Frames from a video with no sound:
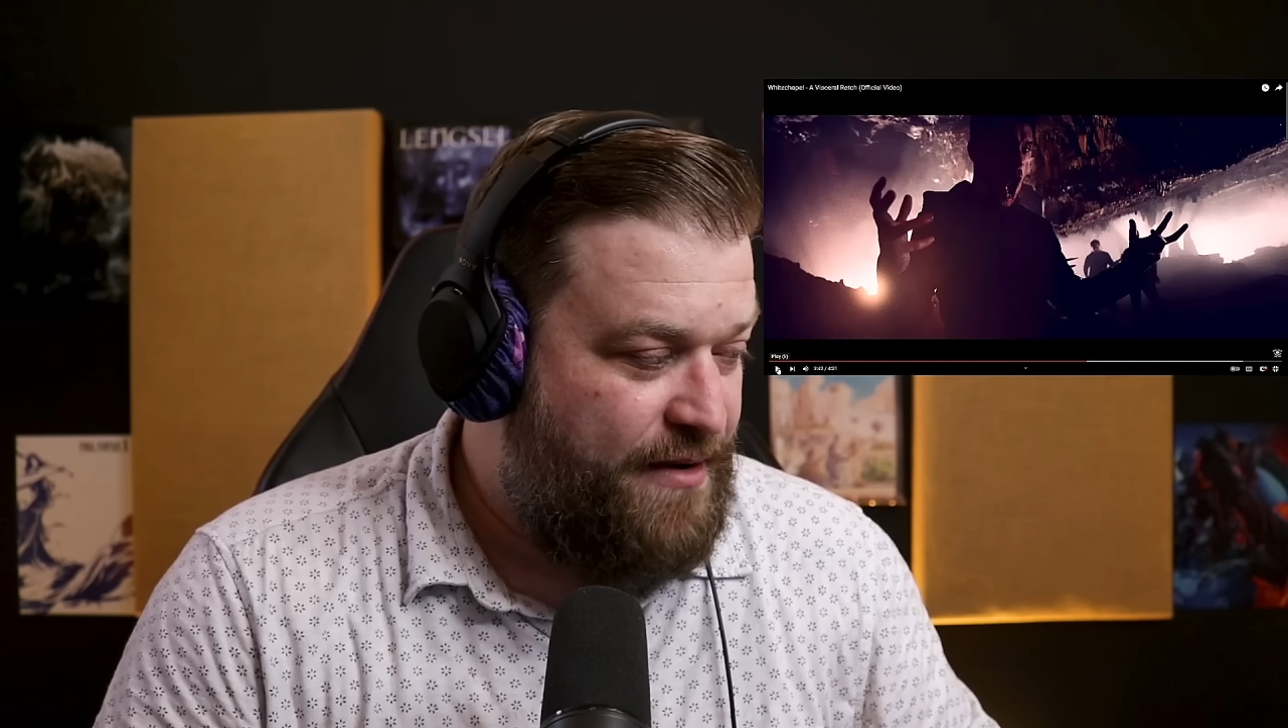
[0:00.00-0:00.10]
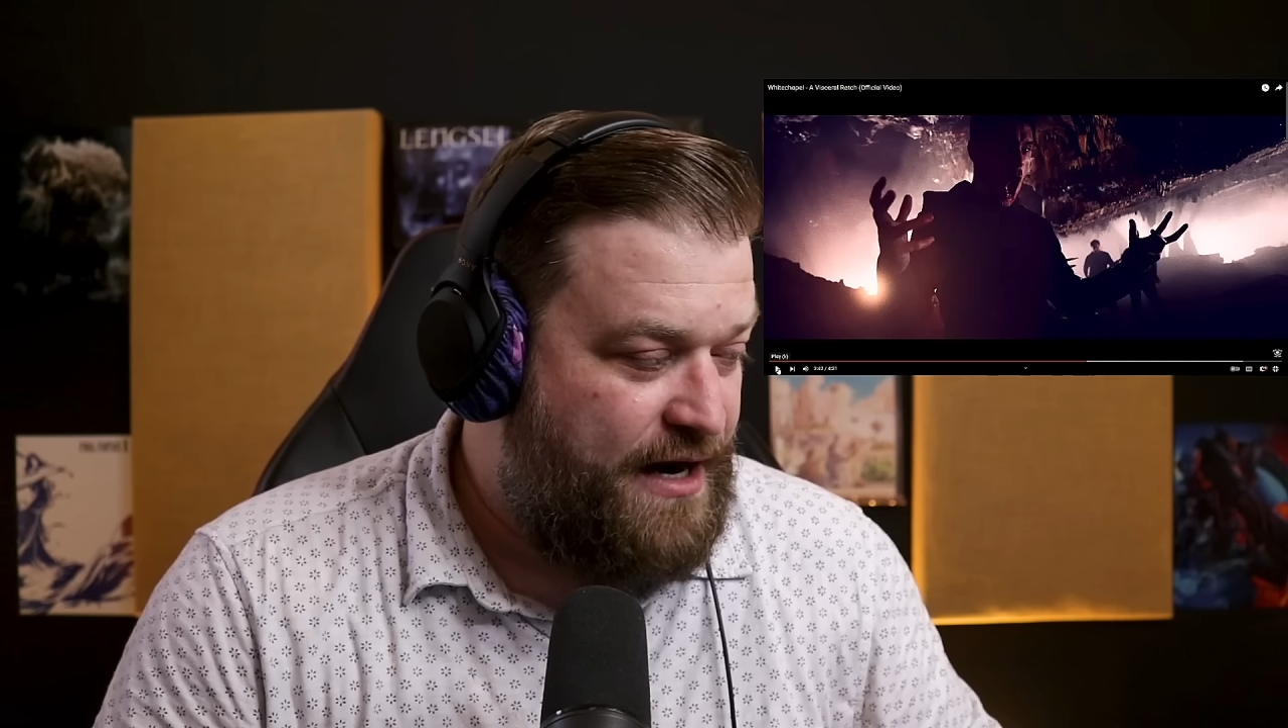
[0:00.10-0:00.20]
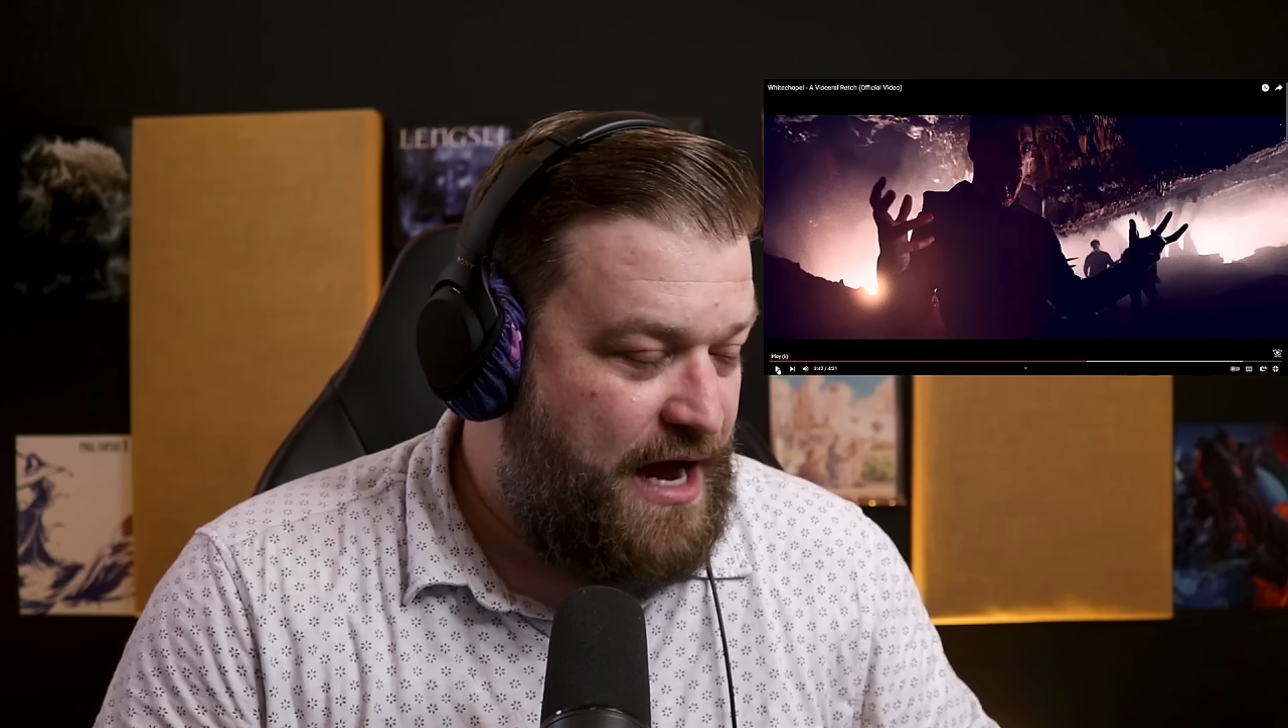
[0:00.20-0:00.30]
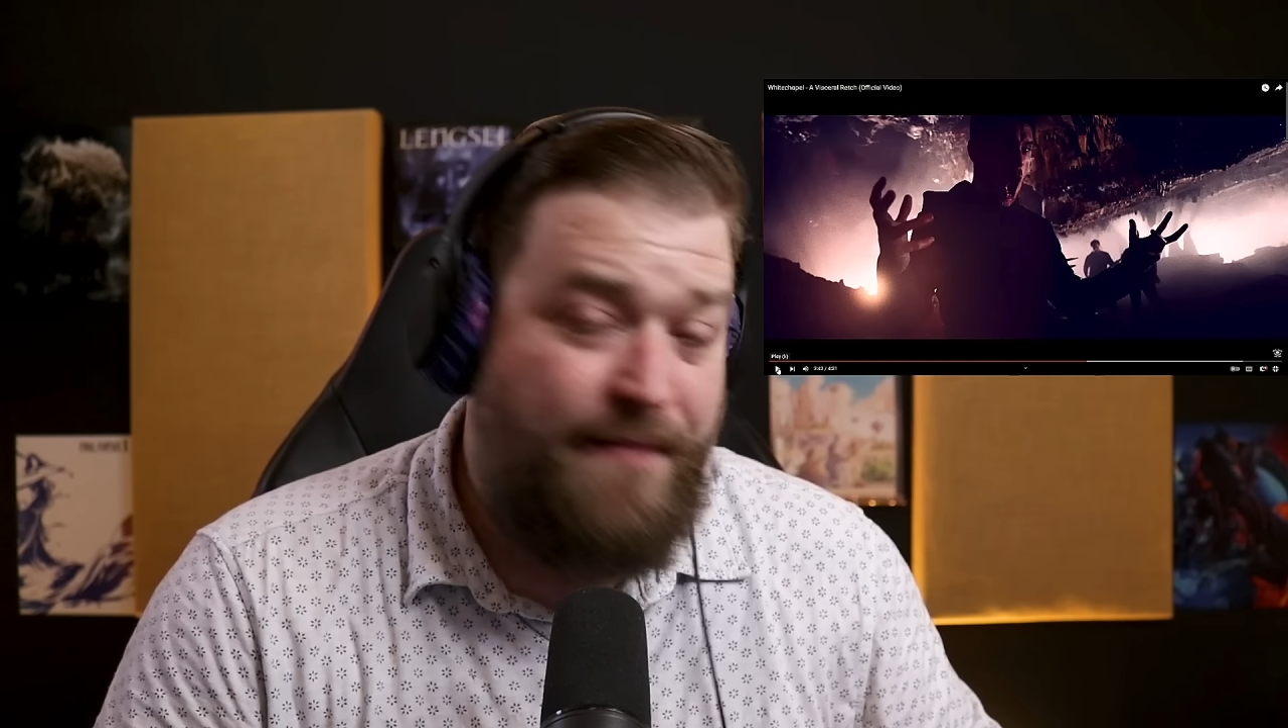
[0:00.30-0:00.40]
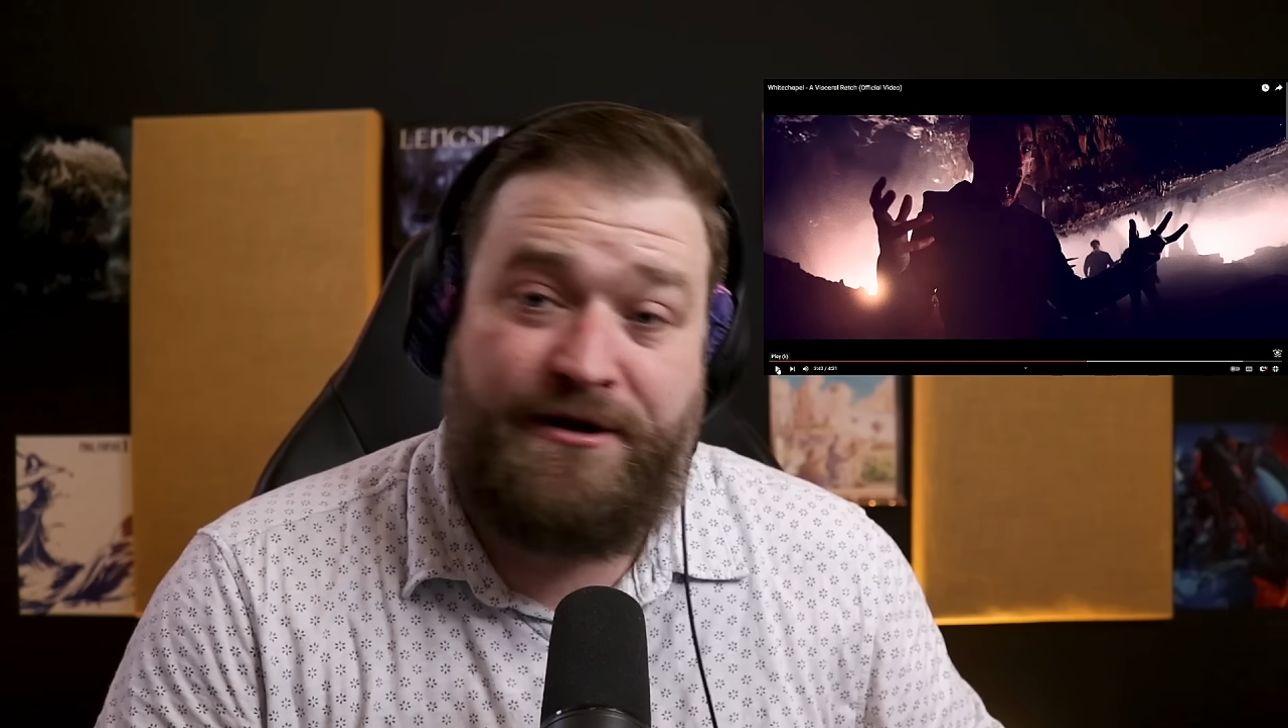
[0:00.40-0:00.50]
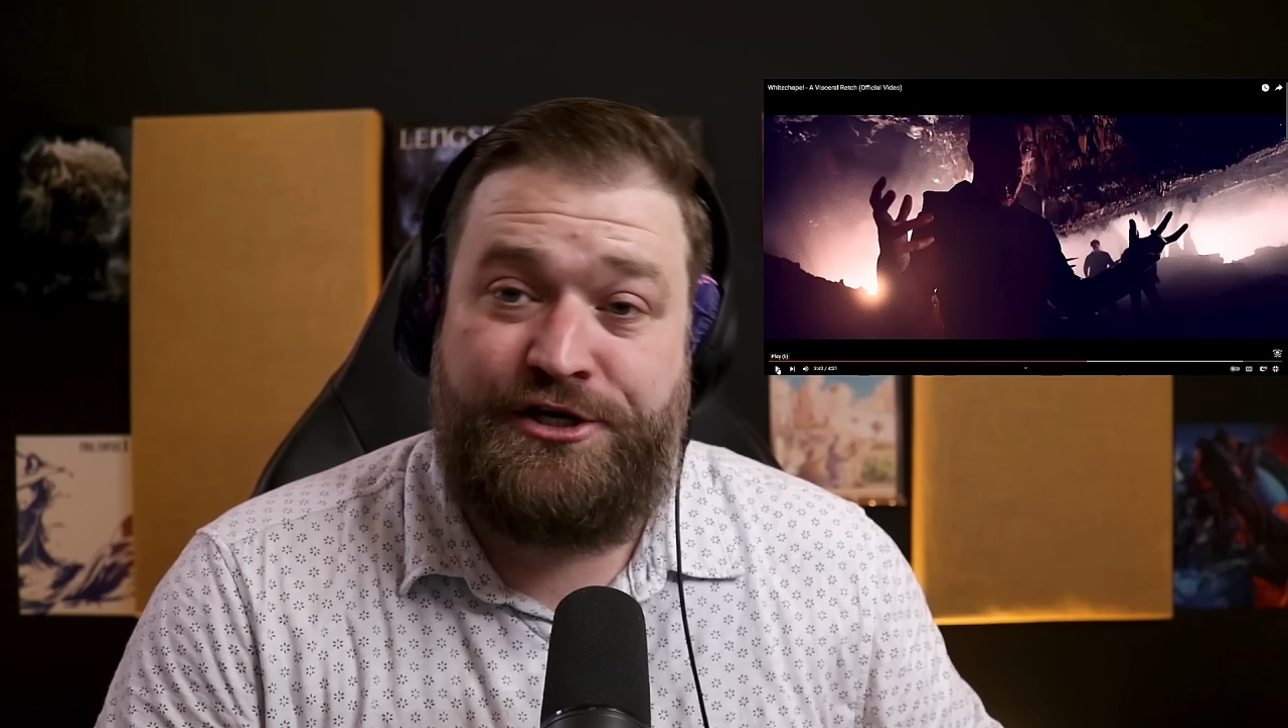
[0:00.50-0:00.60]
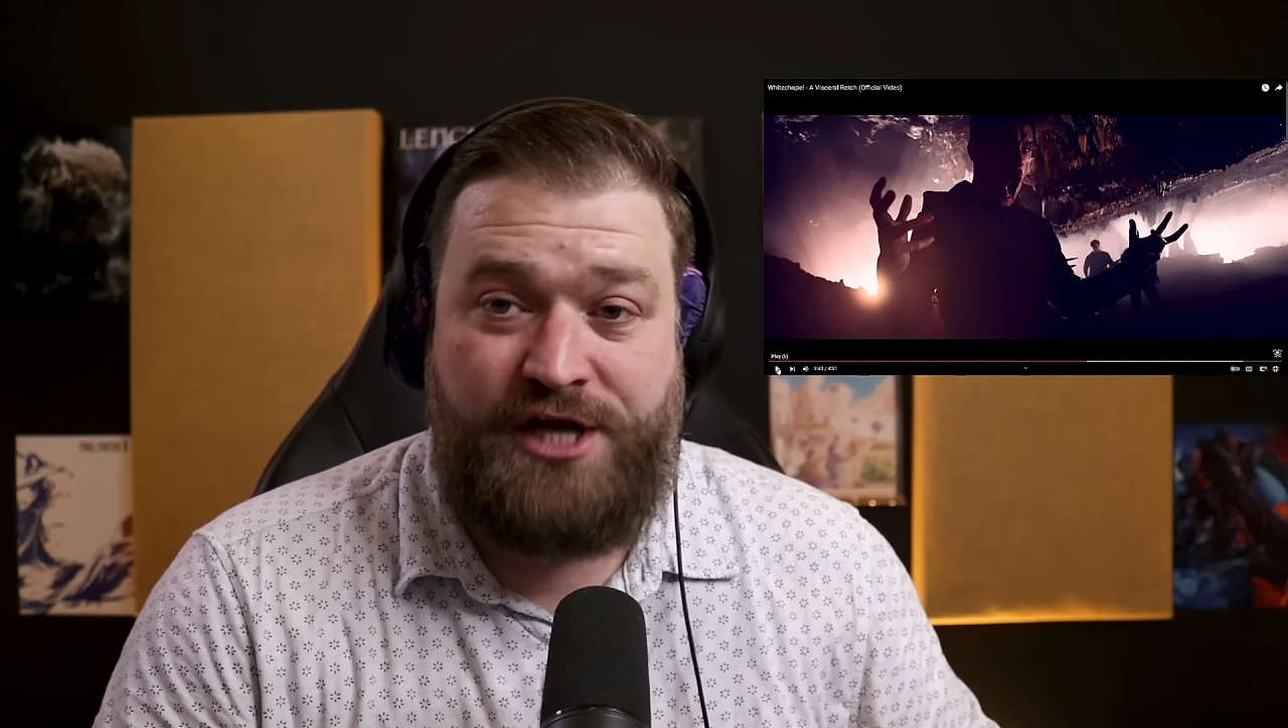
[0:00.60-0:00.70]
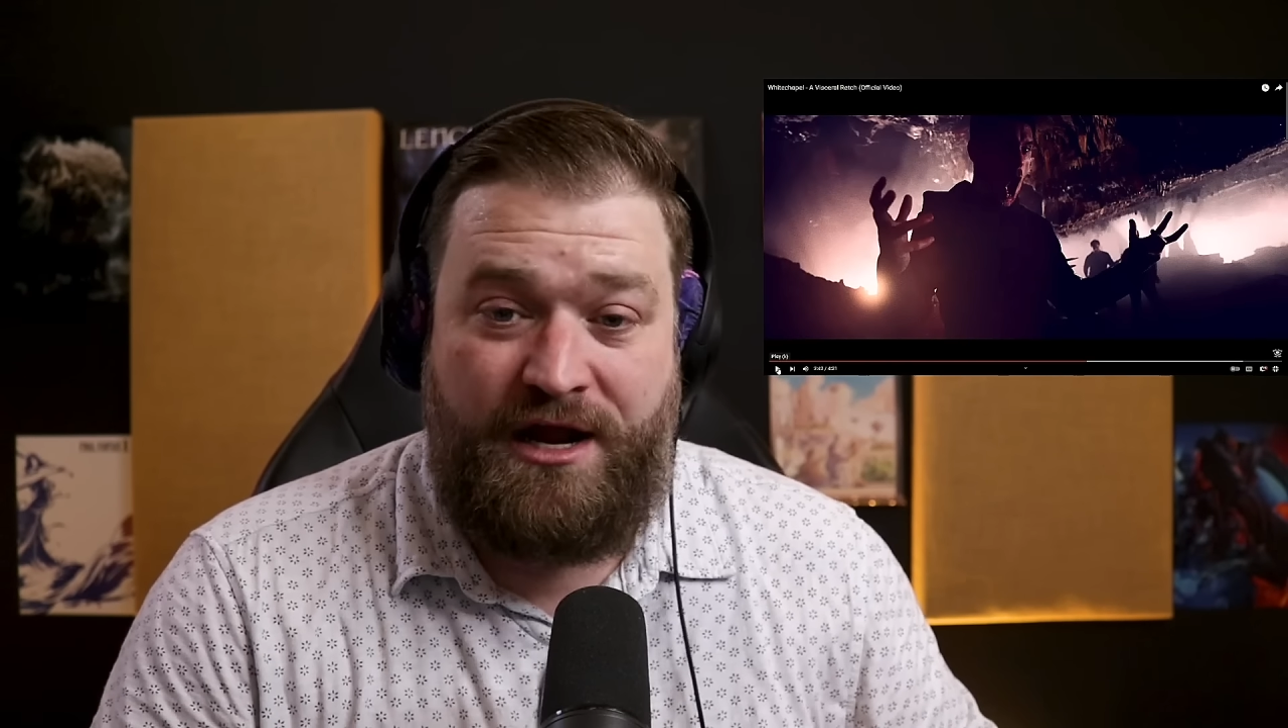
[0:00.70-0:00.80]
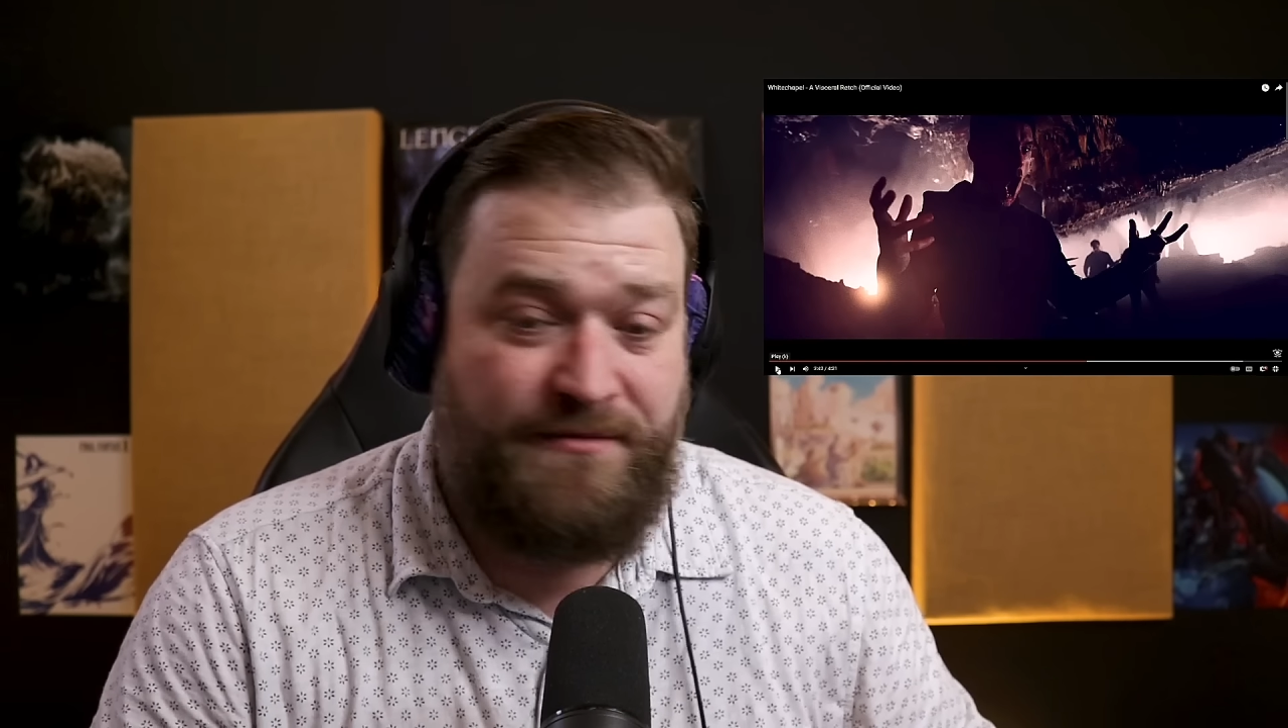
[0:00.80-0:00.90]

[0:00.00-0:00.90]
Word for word: but uh, I'm gonna shut